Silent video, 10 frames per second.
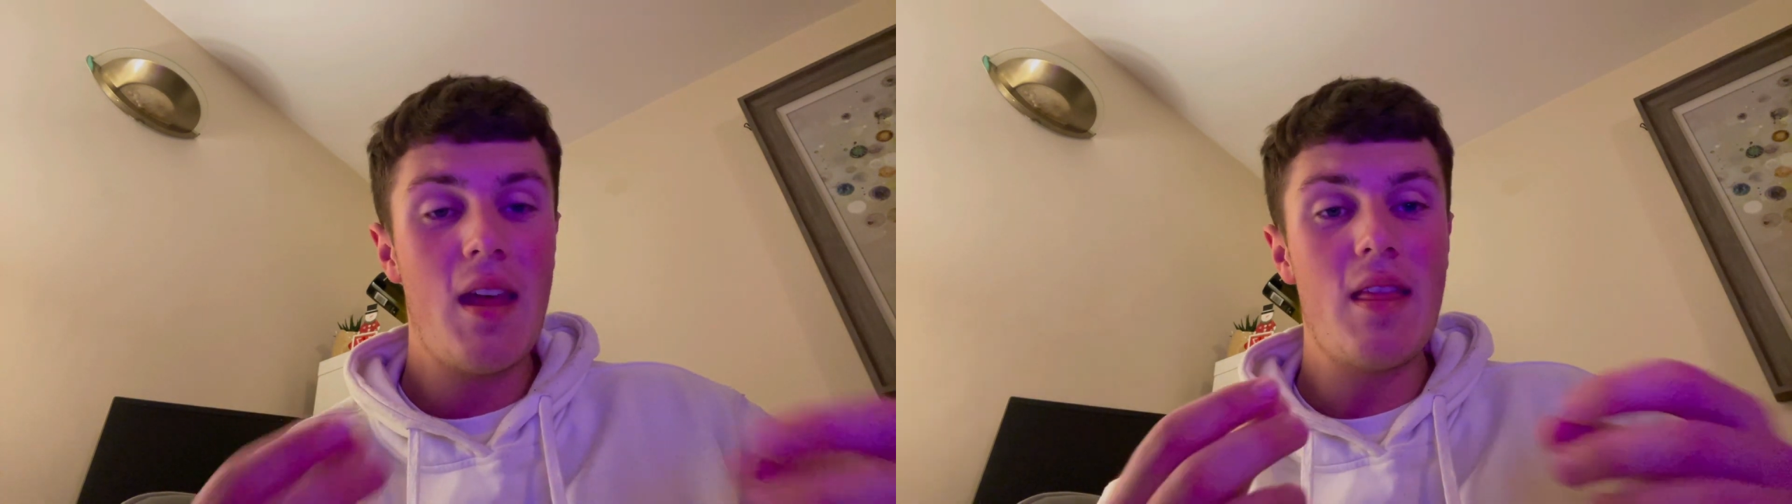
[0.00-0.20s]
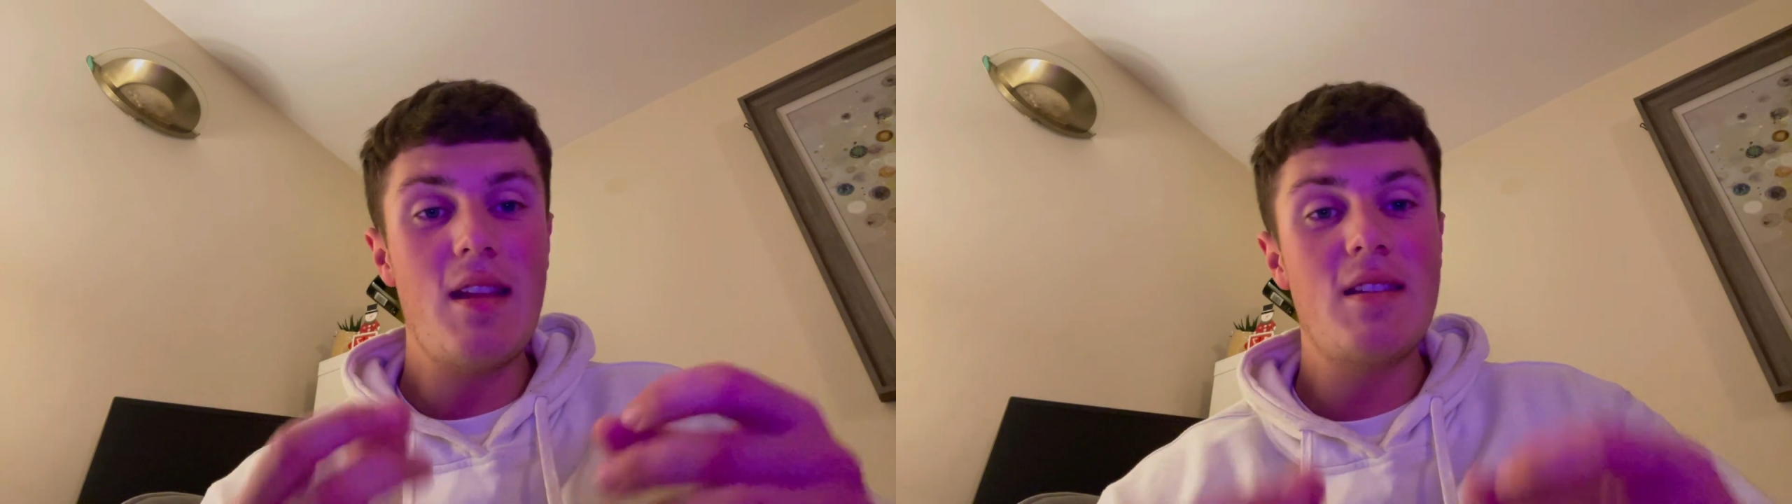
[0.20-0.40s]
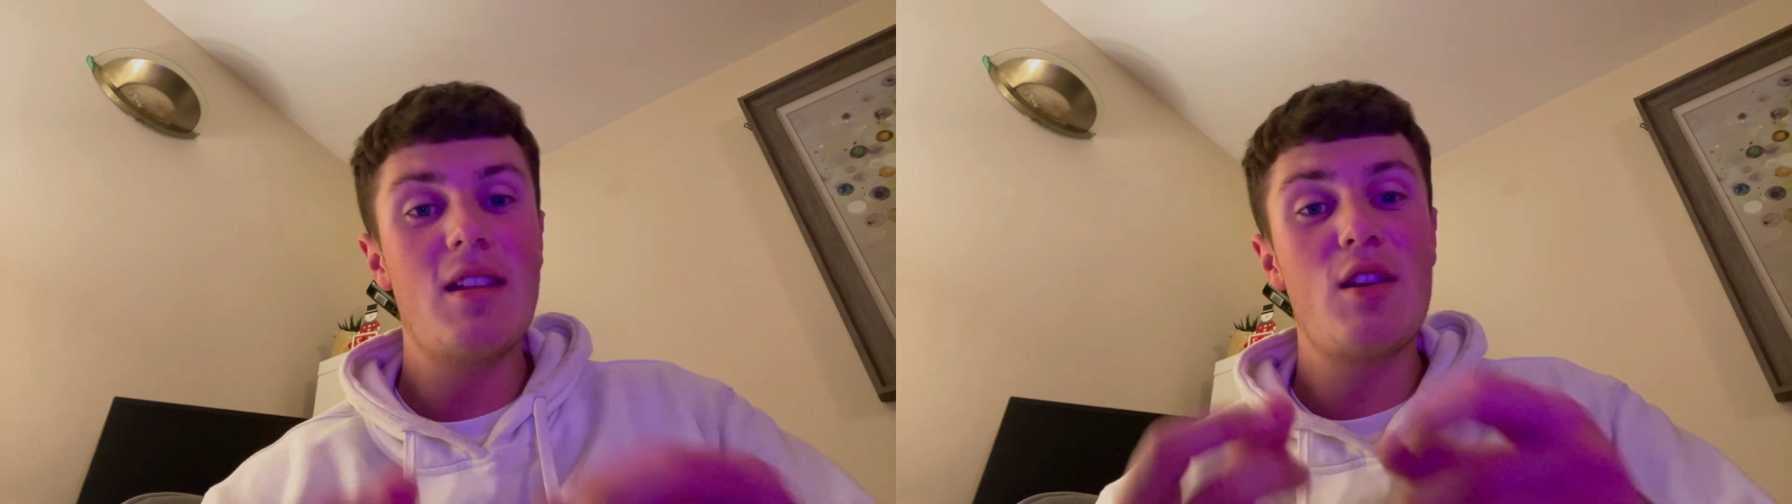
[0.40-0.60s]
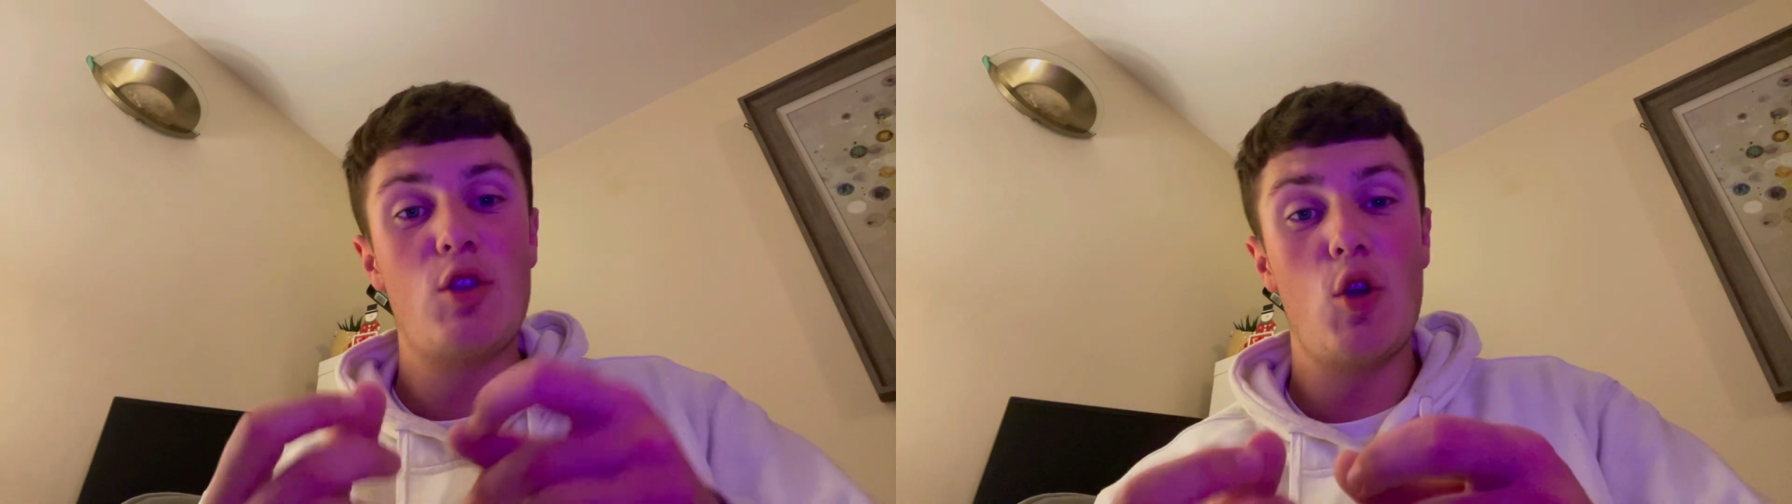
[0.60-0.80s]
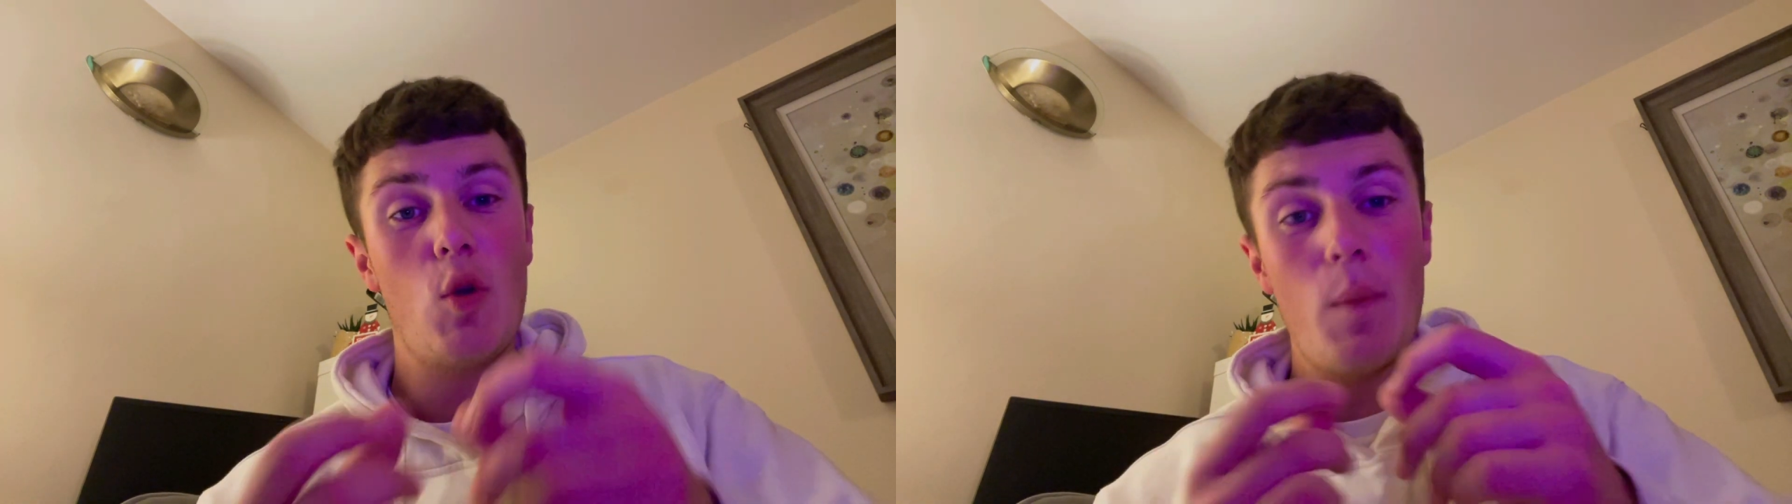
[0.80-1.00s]
These are the
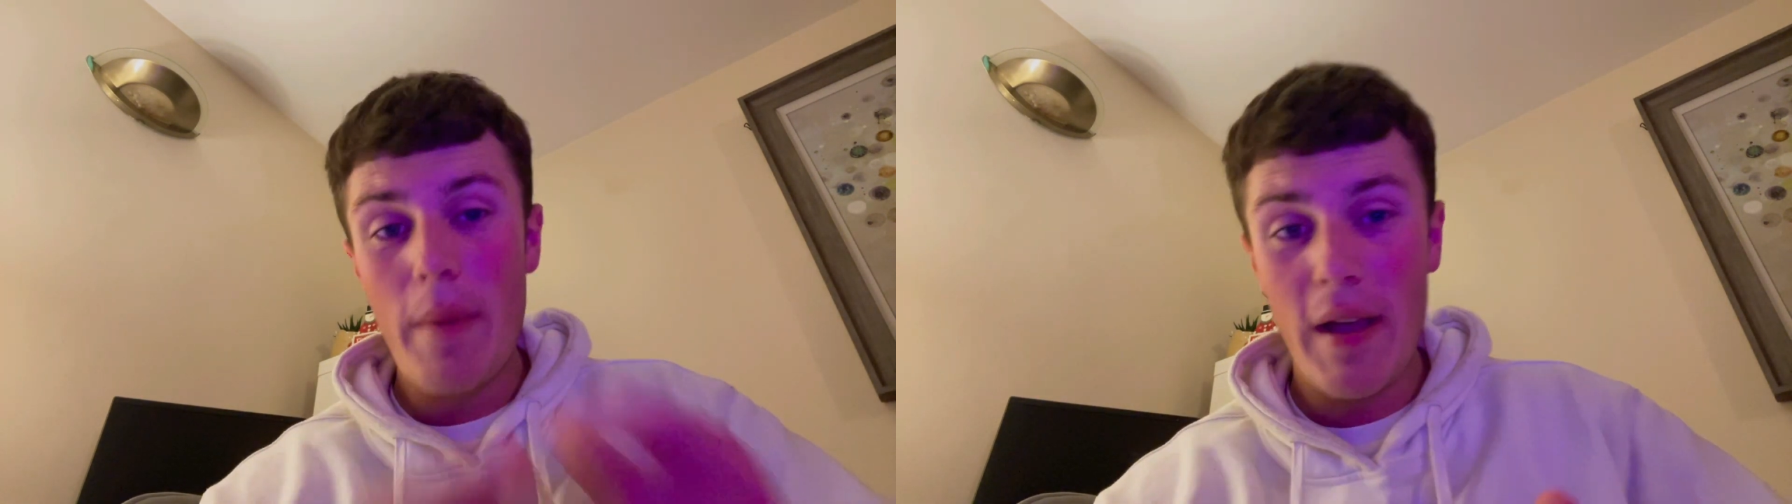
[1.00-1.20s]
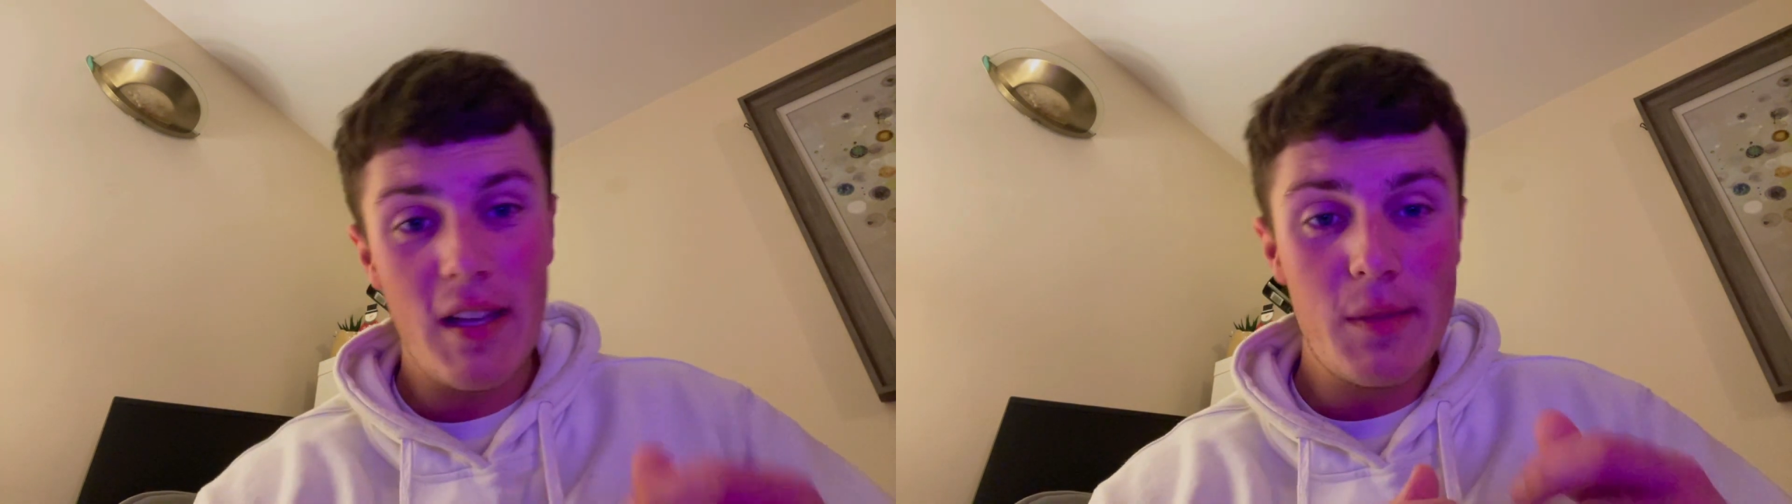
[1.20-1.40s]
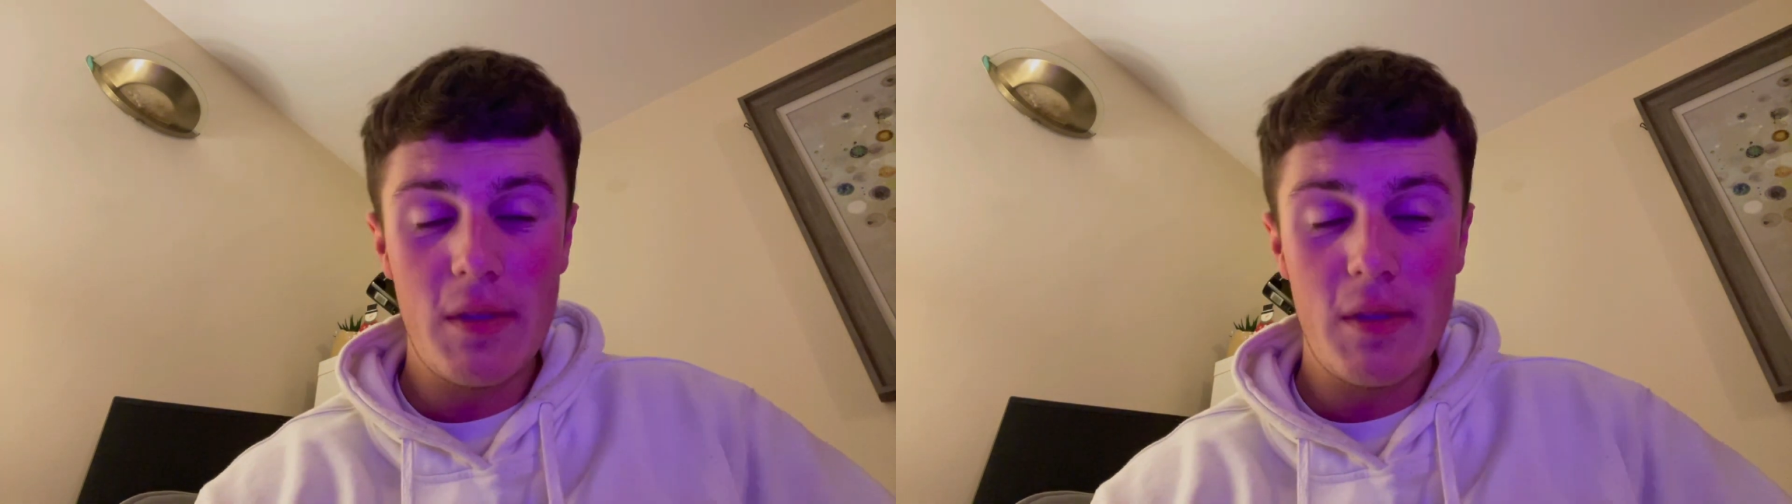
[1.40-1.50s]
two biggest